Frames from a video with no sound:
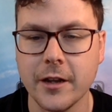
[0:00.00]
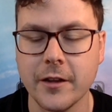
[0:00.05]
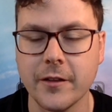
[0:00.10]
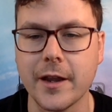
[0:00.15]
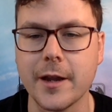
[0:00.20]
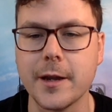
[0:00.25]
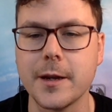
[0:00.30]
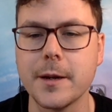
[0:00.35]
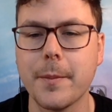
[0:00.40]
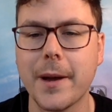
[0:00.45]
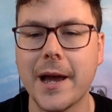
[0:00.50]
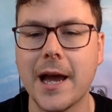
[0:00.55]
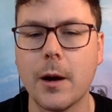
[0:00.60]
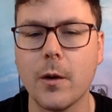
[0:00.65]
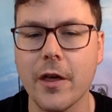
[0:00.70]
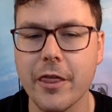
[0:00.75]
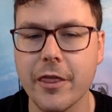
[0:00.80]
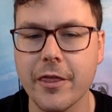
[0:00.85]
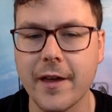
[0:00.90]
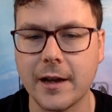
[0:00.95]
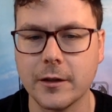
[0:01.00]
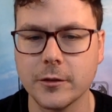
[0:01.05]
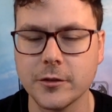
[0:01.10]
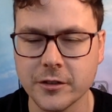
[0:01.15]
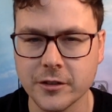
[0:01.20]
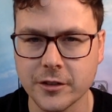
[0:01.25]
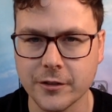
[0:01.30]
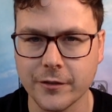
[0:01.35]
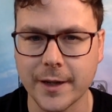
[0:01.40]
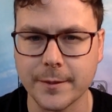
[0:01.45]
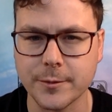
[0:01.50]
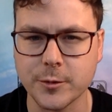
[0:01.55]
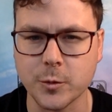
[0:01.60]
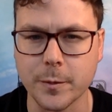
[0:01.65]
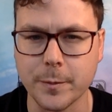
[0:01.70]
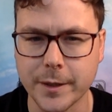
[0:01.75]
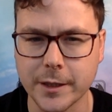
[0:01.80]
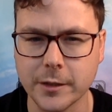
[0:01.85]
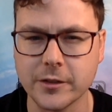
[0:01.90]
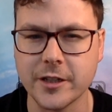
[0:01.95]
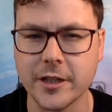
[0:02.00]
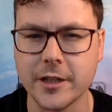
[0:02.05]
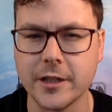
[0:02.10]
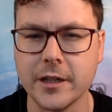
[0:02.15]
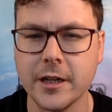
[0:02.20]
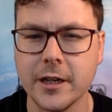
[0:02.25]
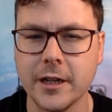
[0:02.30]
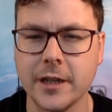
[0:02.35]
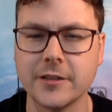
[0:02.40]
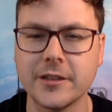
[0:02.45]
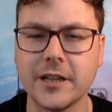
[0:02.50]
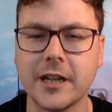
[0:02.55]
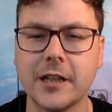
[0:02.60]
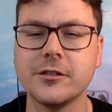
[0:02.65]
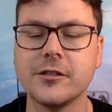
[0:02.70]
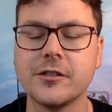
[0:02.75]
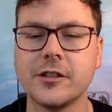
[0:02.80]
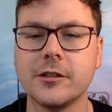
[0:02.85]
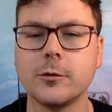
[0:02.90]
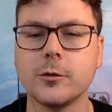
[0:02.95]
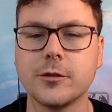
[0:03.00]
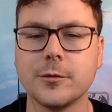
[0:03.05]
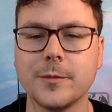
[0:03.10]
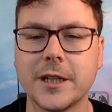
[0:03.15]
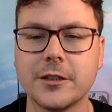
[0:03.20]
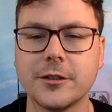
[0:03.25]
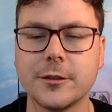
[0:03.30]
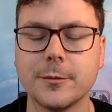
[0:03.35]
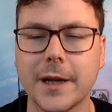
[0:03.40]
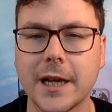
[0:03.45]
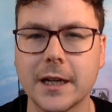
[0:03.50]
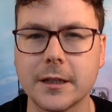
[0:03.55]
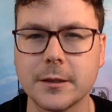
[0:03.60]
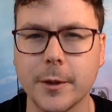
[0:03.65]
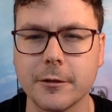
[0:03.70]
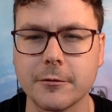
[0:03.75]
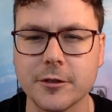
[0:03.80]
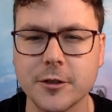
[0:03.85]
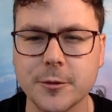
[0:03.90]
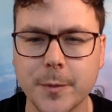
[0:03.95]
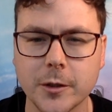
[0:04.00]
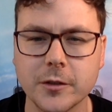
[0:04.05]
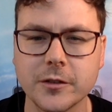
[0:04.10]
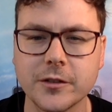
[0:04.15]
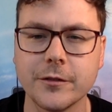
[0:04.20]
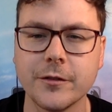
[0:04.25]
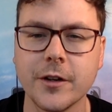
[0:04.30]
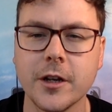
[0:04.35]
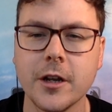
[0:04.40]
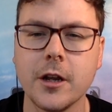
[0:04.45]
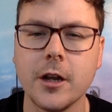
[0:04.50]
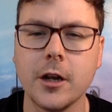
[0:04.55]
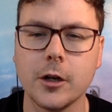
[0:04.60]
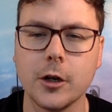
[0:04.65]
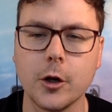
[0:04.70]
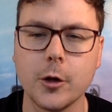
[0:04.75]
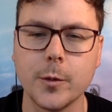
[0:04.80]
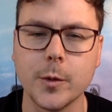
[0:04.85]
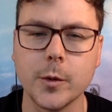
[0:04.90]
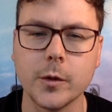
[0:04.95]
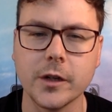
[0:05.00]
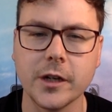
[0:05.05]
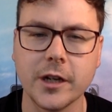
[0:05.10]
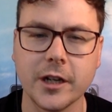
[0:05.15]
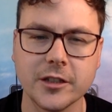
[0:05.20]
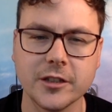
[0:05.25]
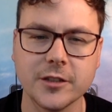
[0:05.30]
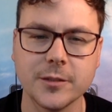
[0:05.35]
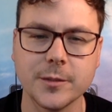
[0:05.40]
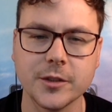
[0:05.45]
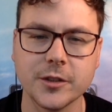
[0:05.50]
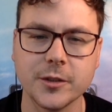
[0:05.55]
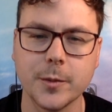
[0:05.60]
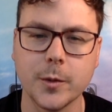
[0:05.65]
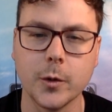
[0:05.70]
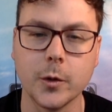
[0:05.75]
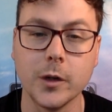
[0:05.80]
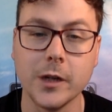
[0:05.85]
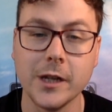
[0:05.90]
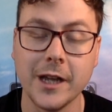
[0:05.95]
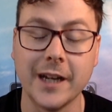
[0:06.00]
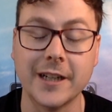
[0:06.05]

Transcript: They power thousands of apps with built-in intelligence and automation backed by responsive global customer support.